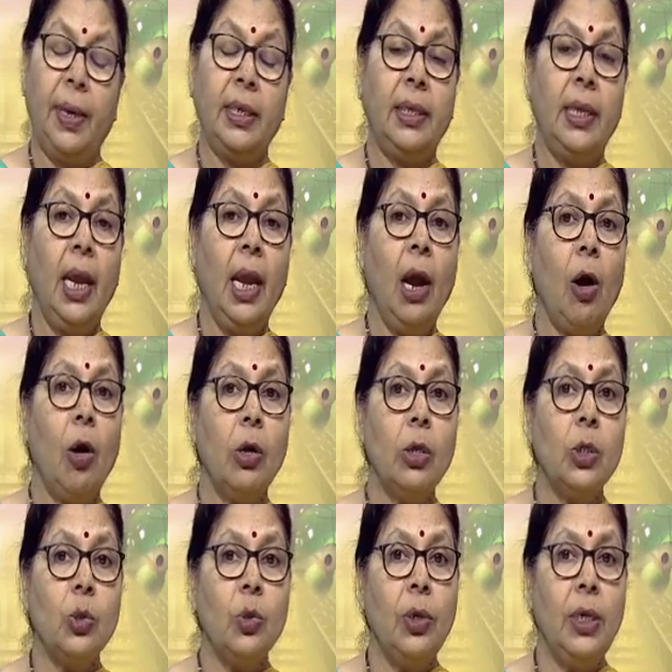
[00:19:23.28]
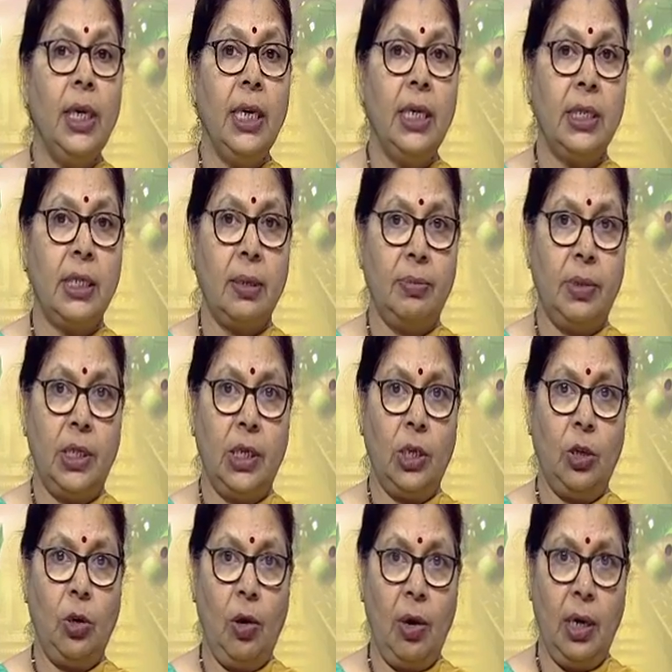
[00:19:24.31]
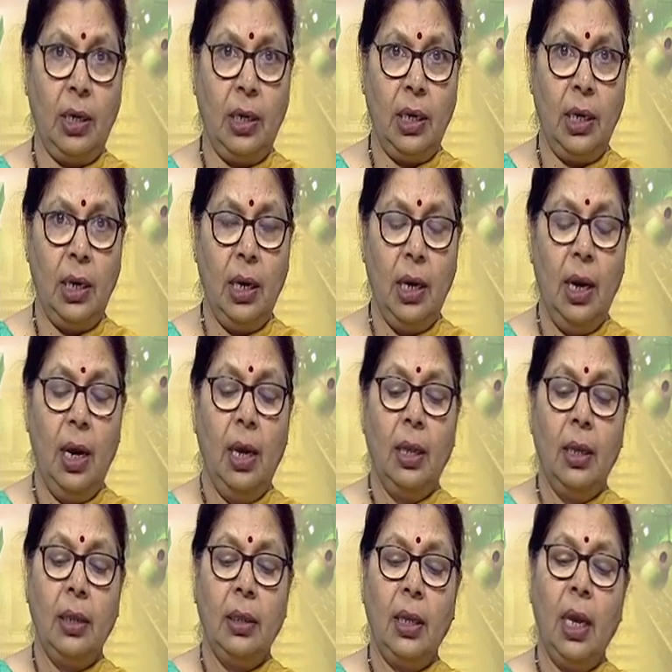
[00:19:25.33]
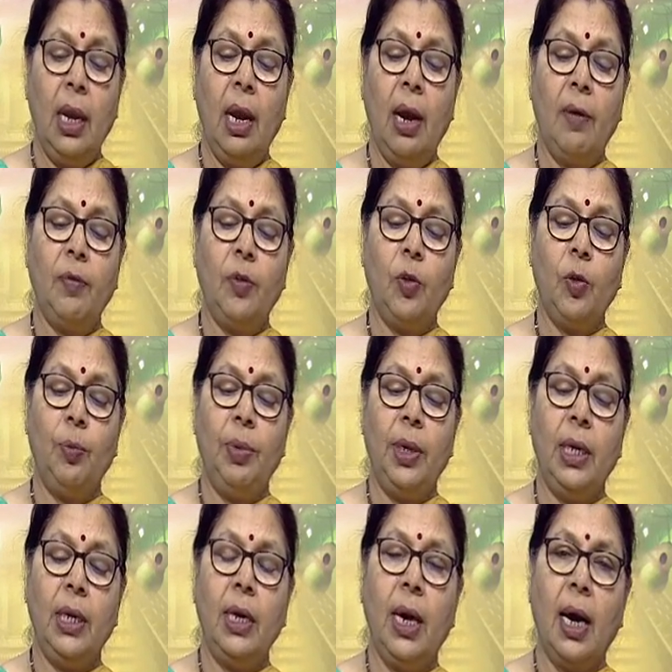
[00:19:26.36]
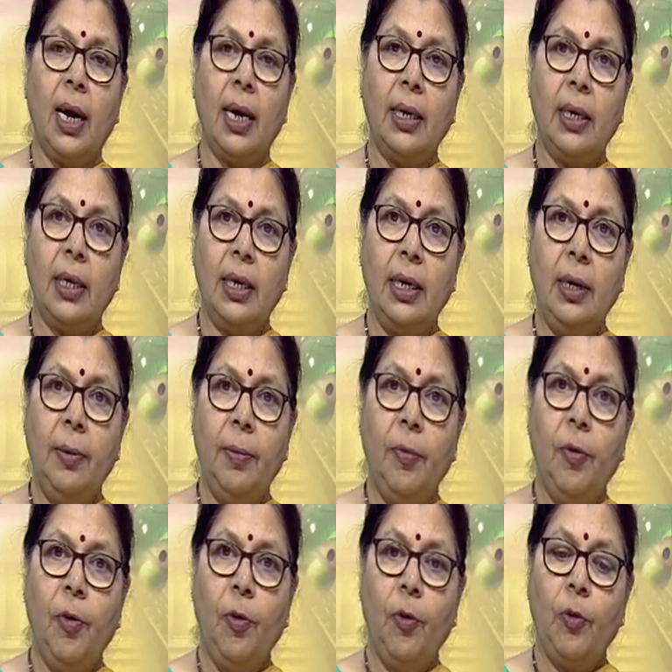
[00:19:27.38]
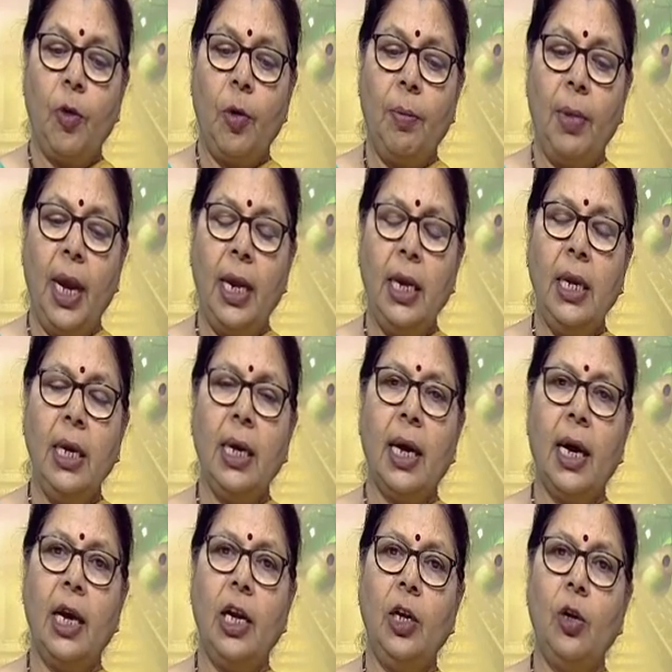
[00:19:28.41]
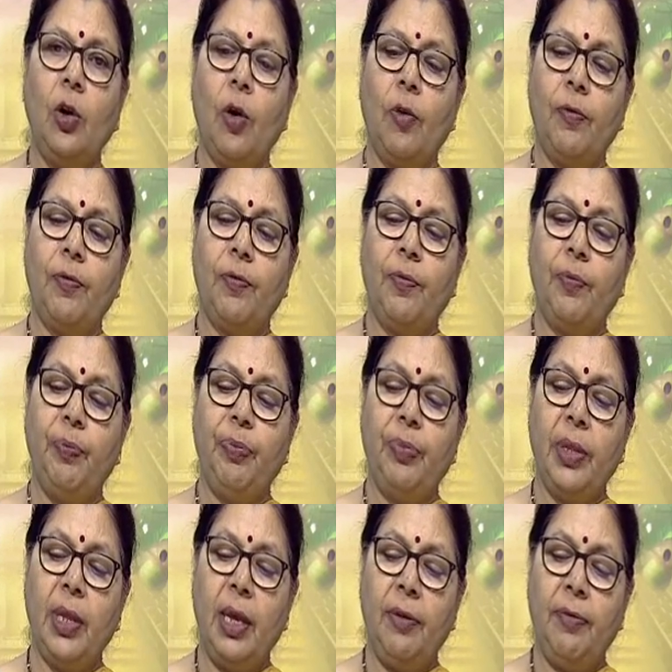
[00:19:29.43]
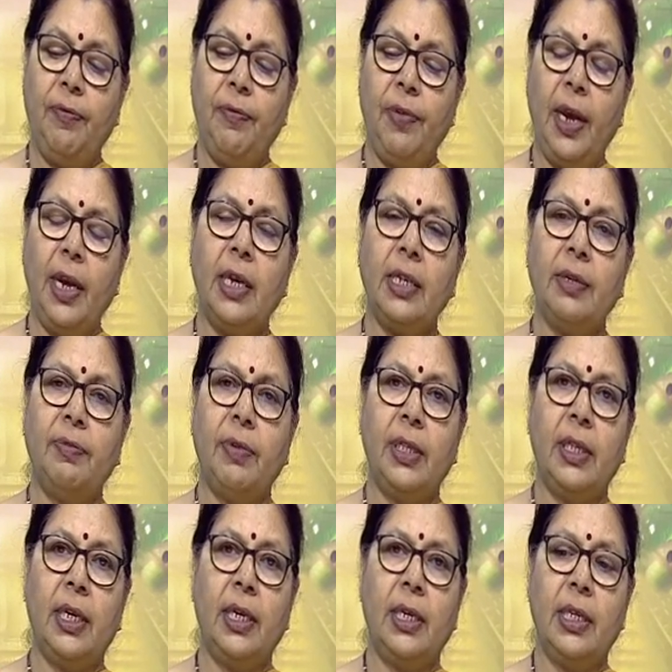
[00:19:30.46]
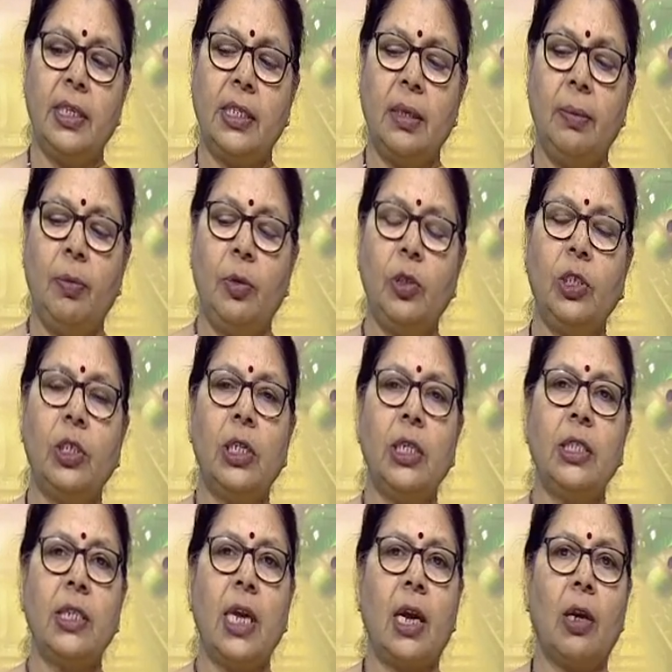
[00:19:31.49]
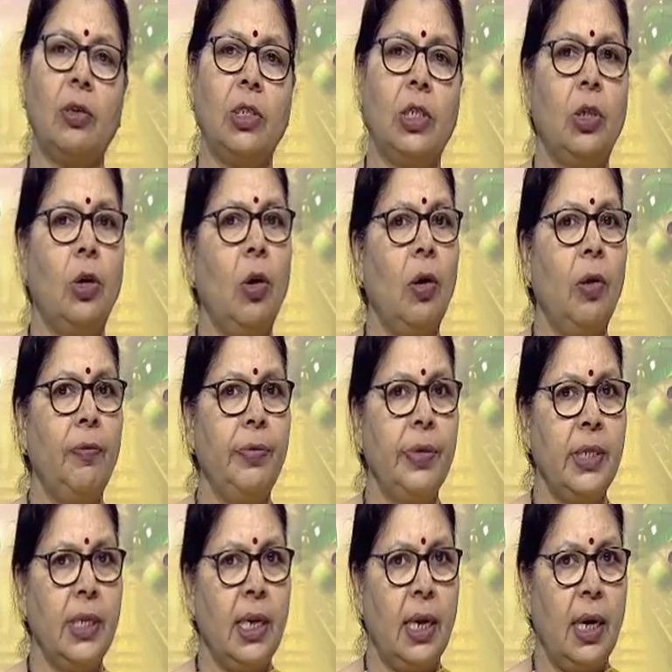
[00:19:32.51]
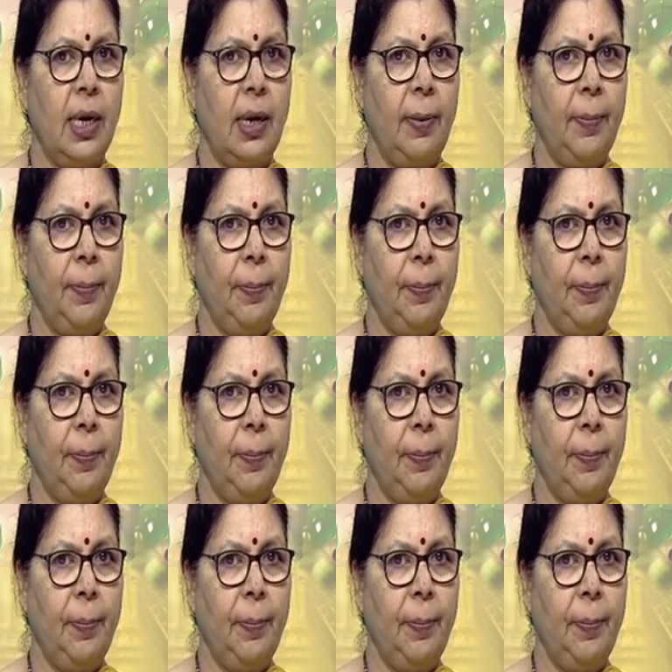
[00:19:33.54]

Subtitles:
but they also need some security. They have to be guarded from any kind of effect, whether it is emotional, psychological or physical.